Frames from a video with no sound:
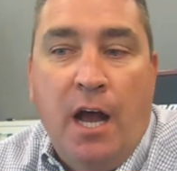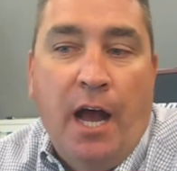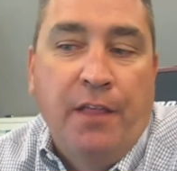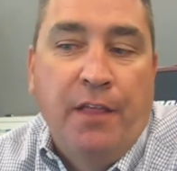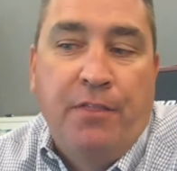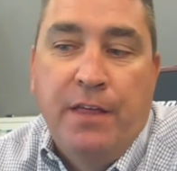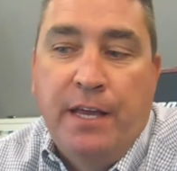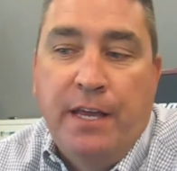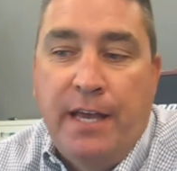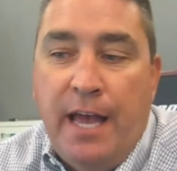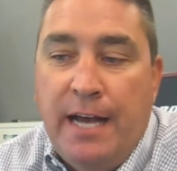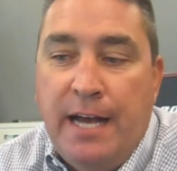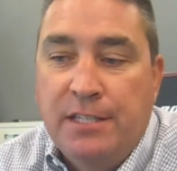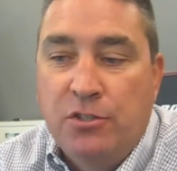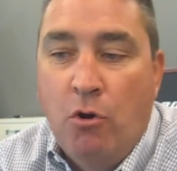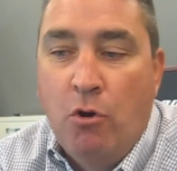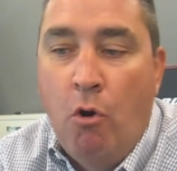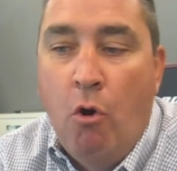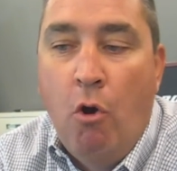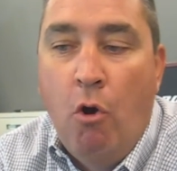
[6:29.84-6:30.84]
I think as
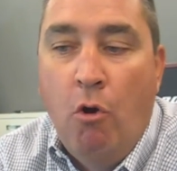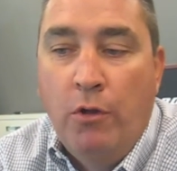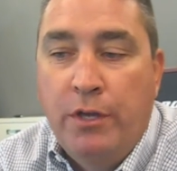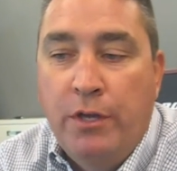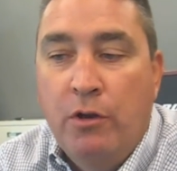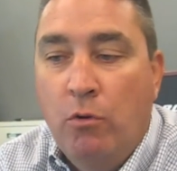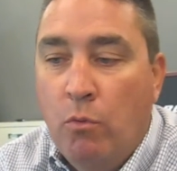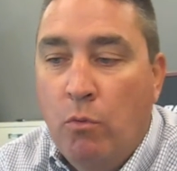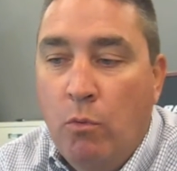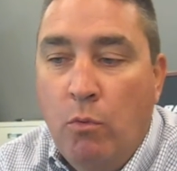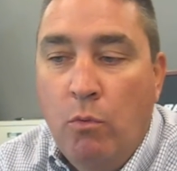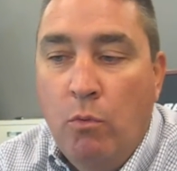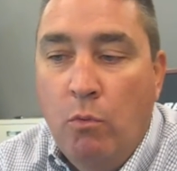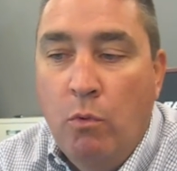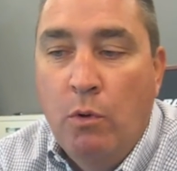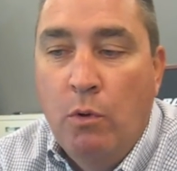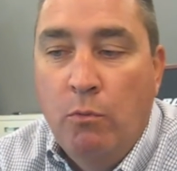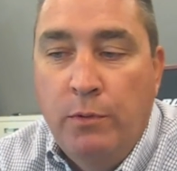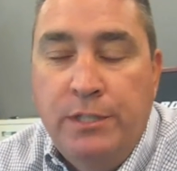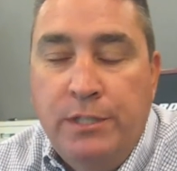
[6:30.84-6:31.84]
a whole,
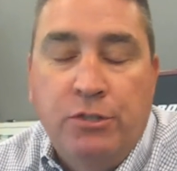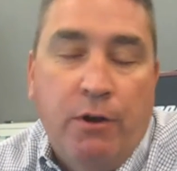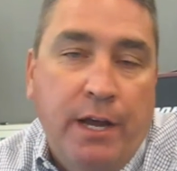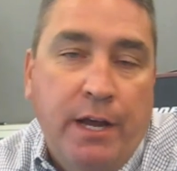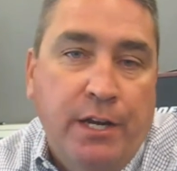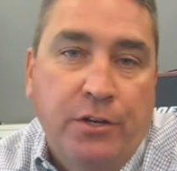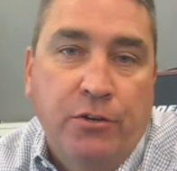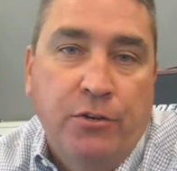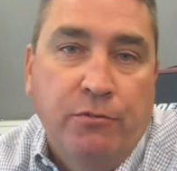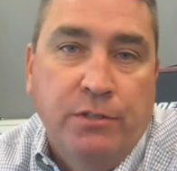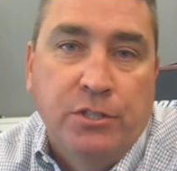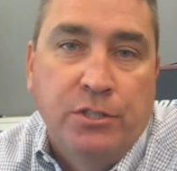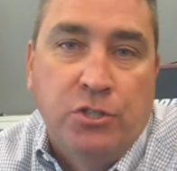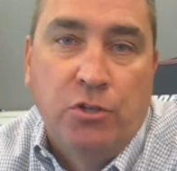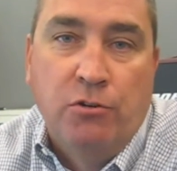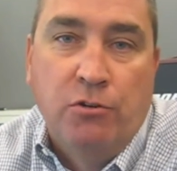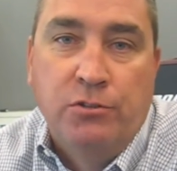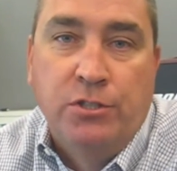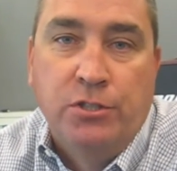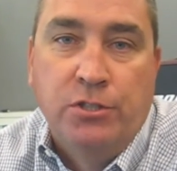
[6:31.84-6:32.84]
what we try to do in the
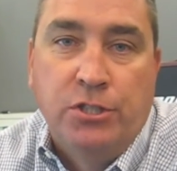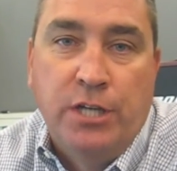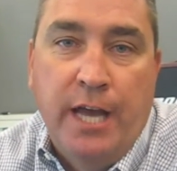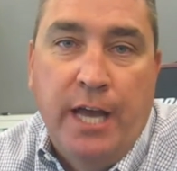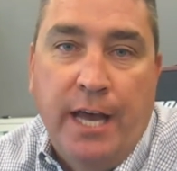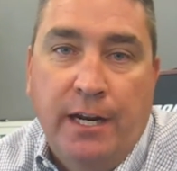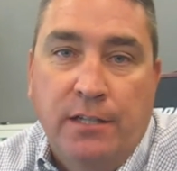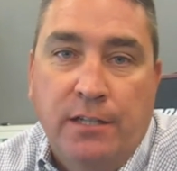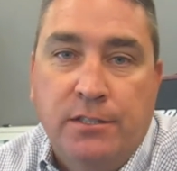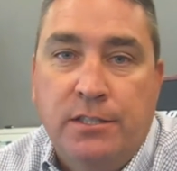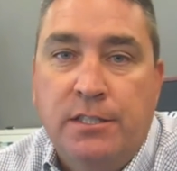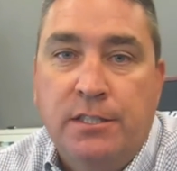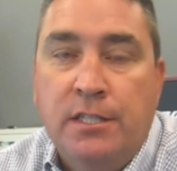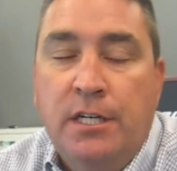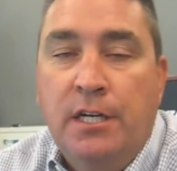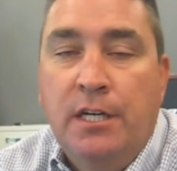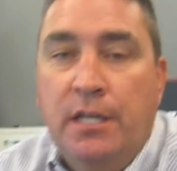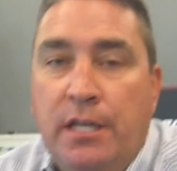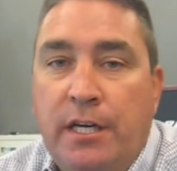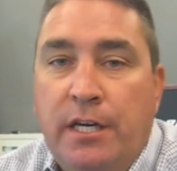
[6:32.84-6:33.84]
social channels
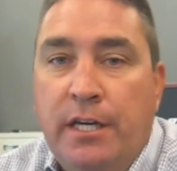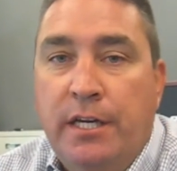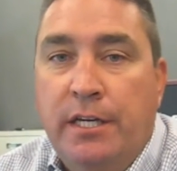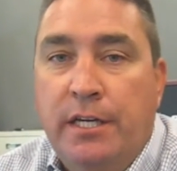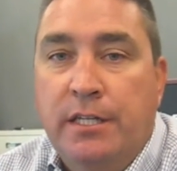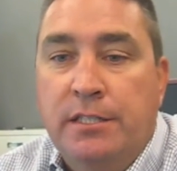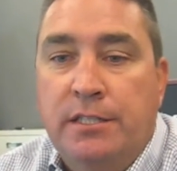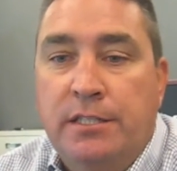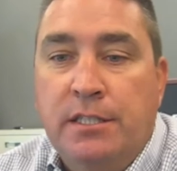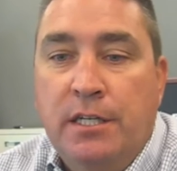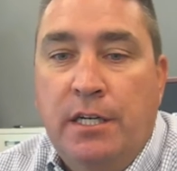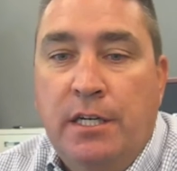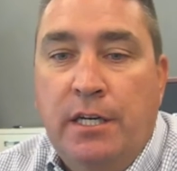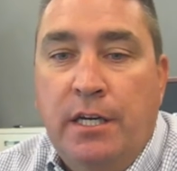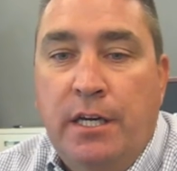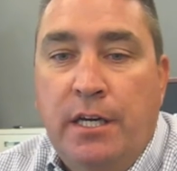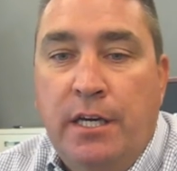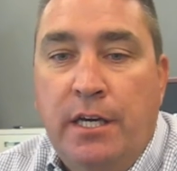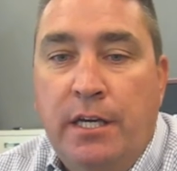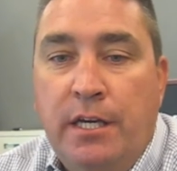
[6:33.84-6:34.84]
is
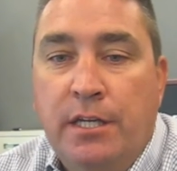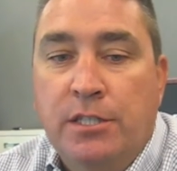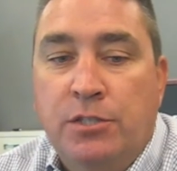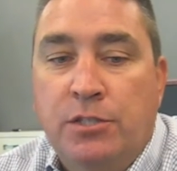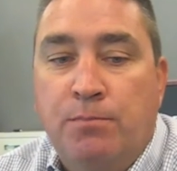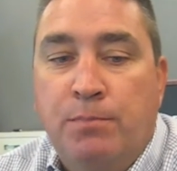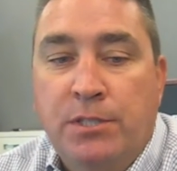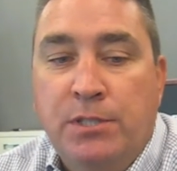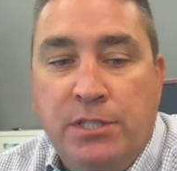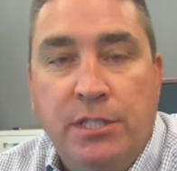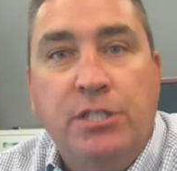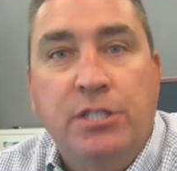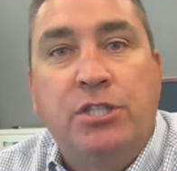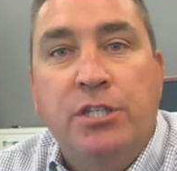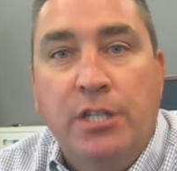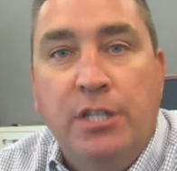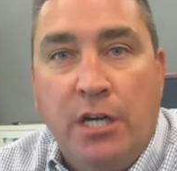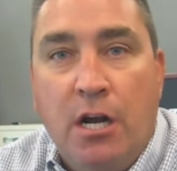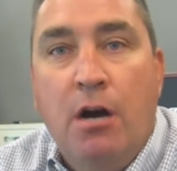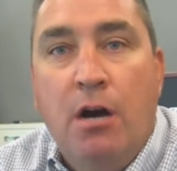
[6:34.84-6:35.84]

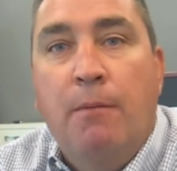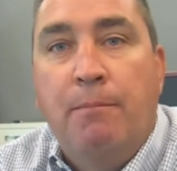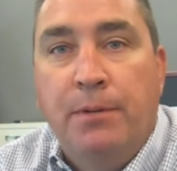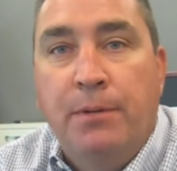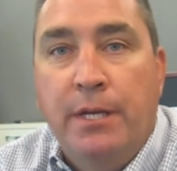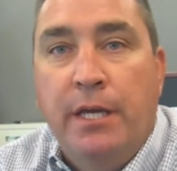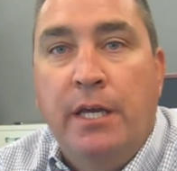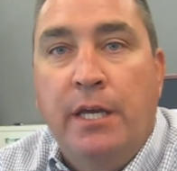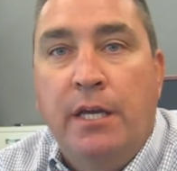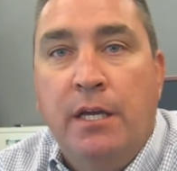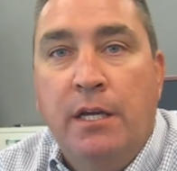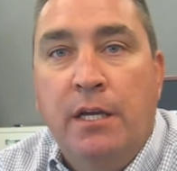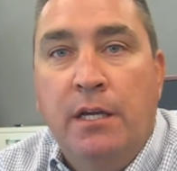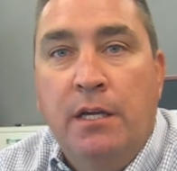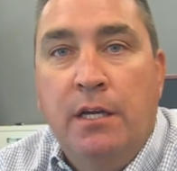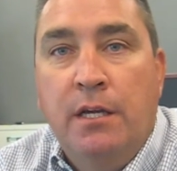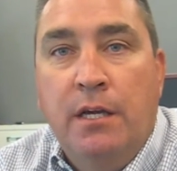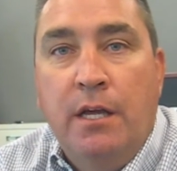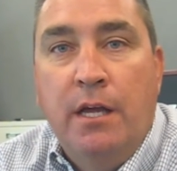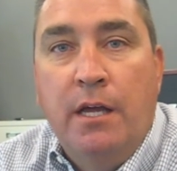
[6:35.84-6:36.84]
position the company
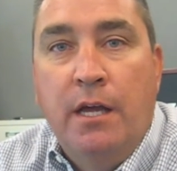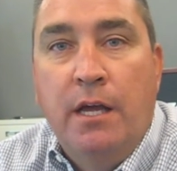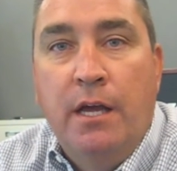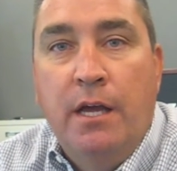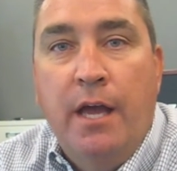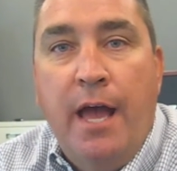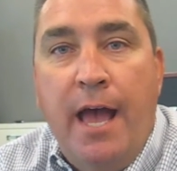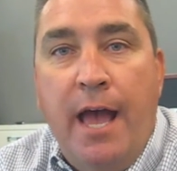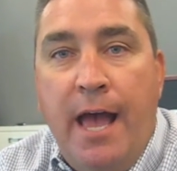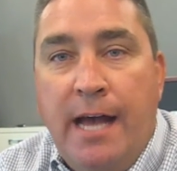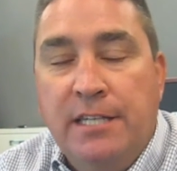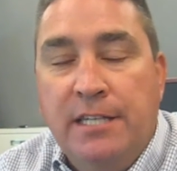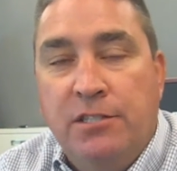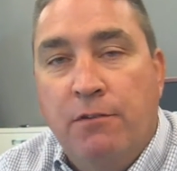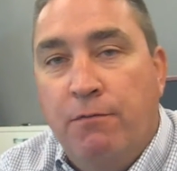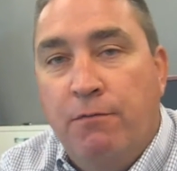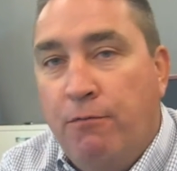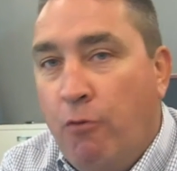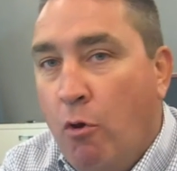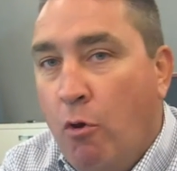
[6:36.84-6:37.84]
as a
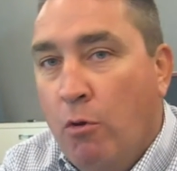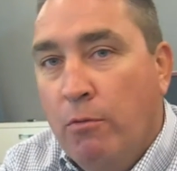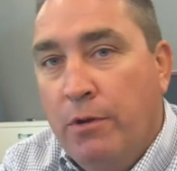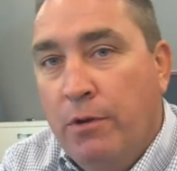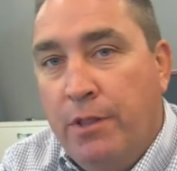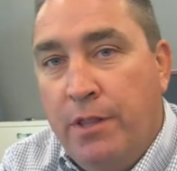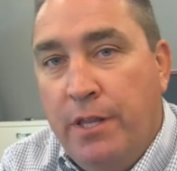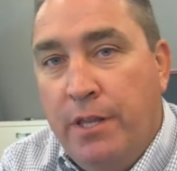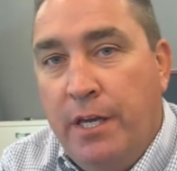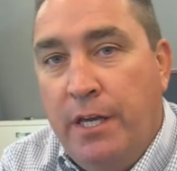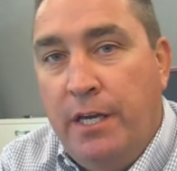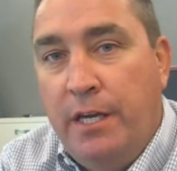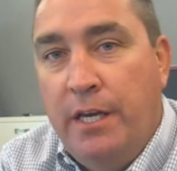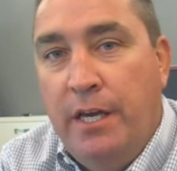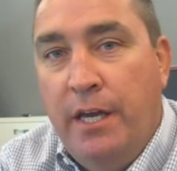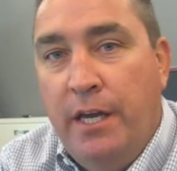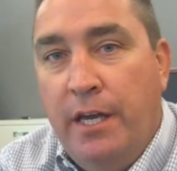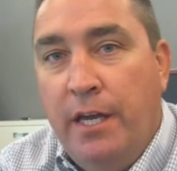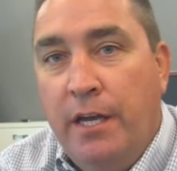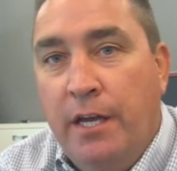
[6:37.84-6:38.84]

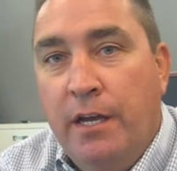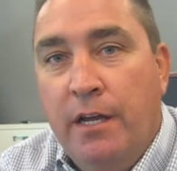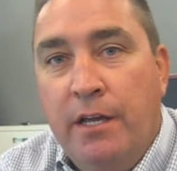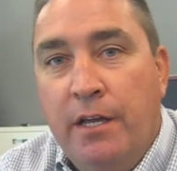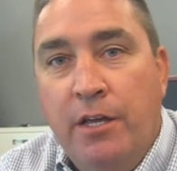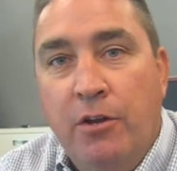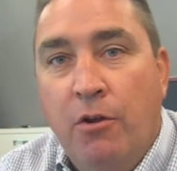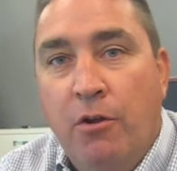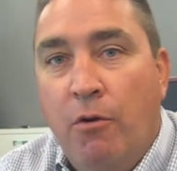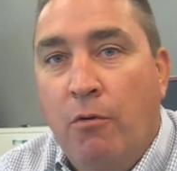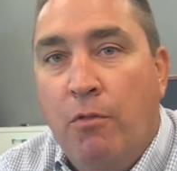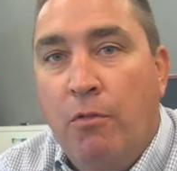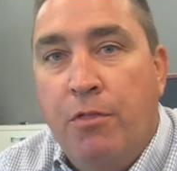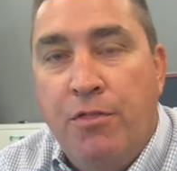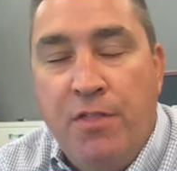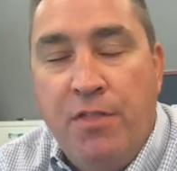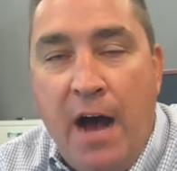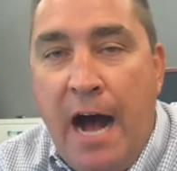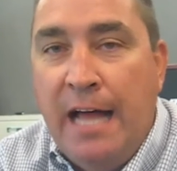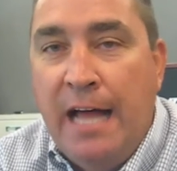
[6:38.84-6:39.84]
forward-thinking,
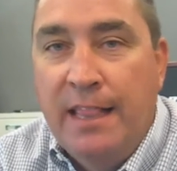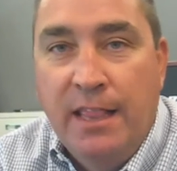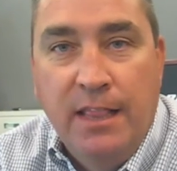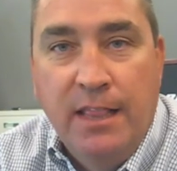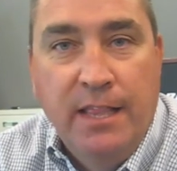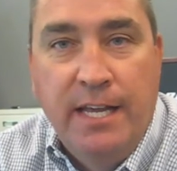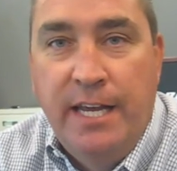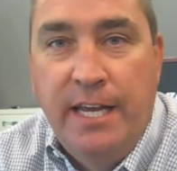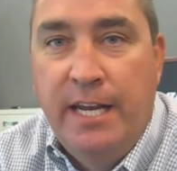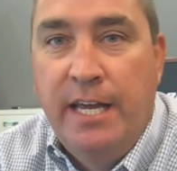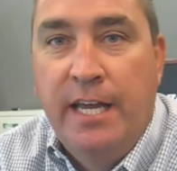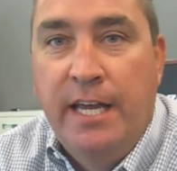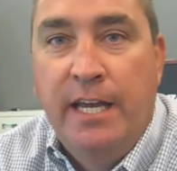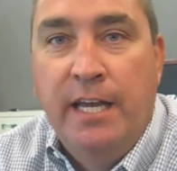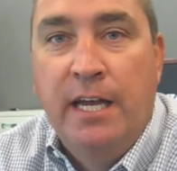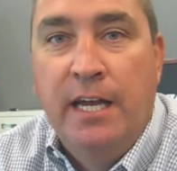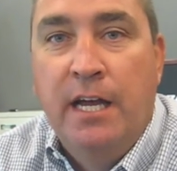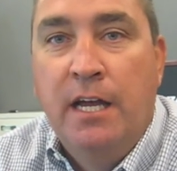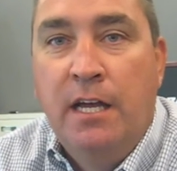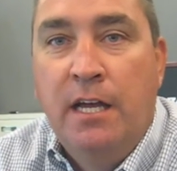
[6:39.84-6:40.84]

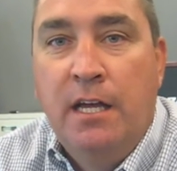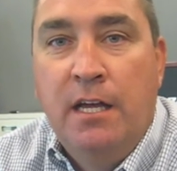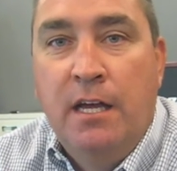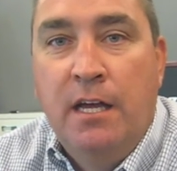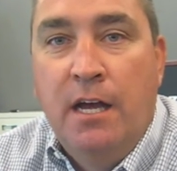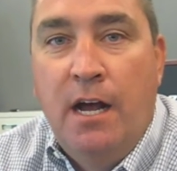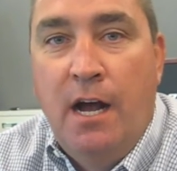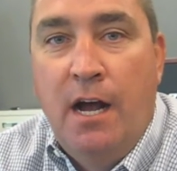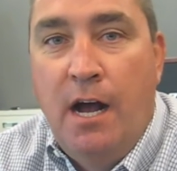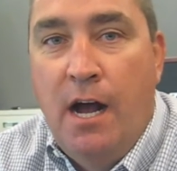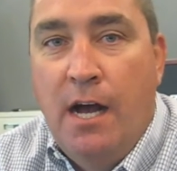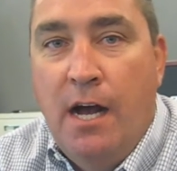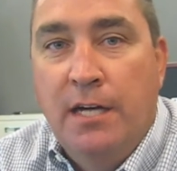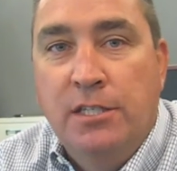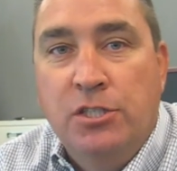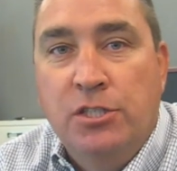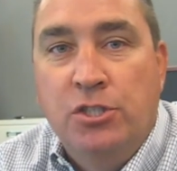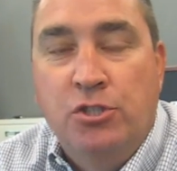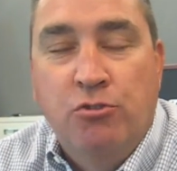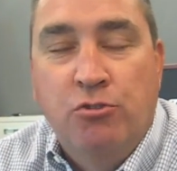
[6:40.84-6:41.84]
thought-leading
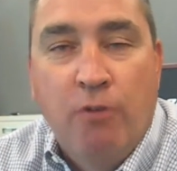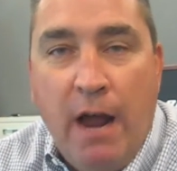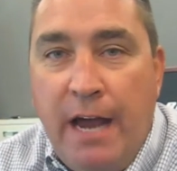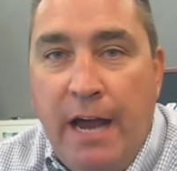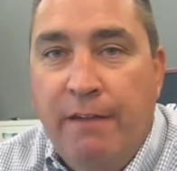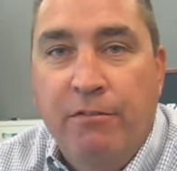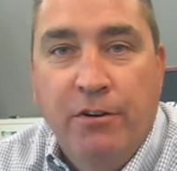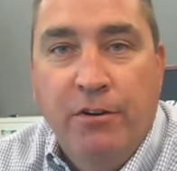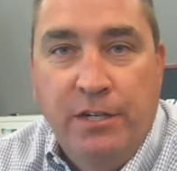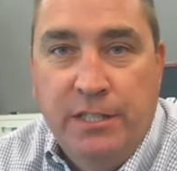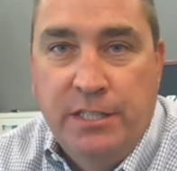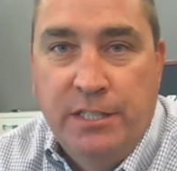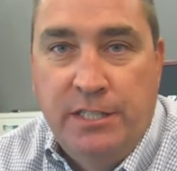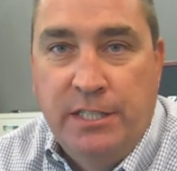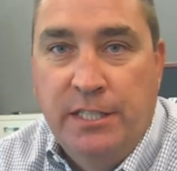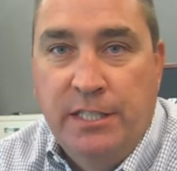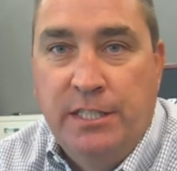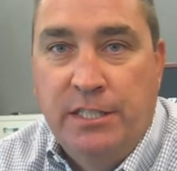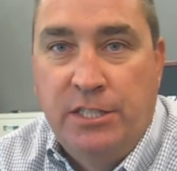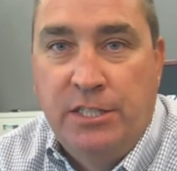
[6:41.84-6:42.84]
driver in this
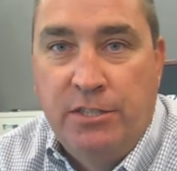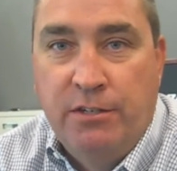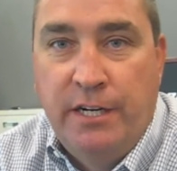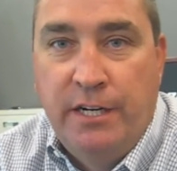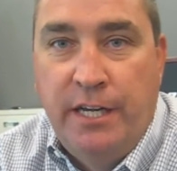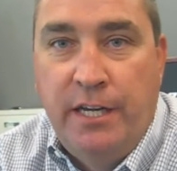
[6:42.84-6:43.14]
industry.